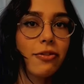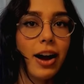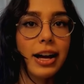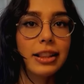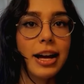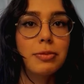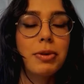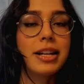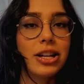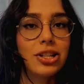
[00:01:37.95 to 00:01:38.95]
fine lines
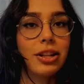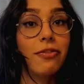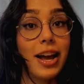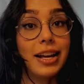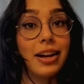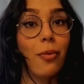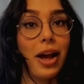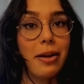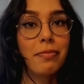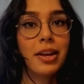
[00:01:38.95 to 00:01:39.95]
potentially fading
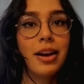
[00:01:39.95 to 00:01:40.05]
away.